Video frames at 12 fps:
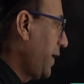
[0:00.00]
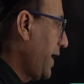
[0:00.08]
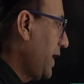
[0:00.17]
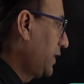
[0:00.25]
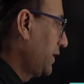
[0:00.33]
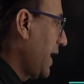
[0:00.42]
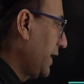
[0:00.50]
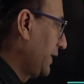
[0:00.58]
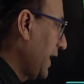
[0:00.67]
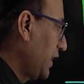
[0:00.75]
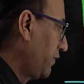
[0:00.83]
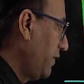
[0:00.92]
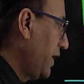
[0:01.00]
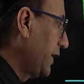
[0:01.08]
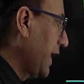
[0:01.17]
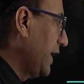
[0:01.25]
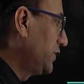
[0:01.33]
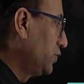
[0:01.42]
8th and 10th will
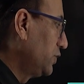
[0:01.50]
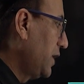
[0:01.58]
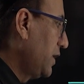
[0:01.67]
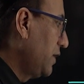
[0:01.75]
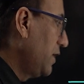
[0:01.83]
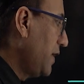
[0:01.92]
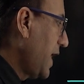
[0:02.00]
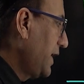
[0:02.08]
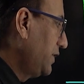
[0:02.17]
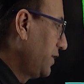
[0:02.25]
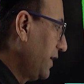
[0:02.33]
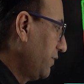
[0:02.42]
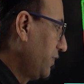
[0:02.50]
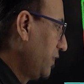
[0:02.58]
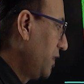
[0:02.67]
attach to the 9th rib.